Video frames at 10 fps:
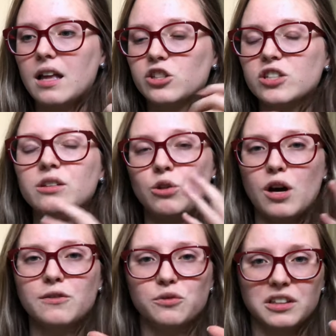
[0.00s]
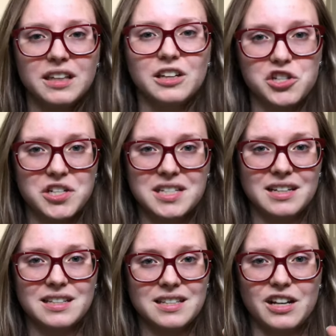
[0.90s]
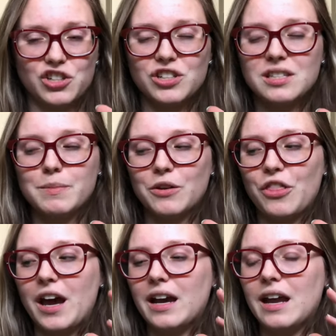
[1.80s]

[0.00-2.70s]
just a lot of really interesting discussions about that.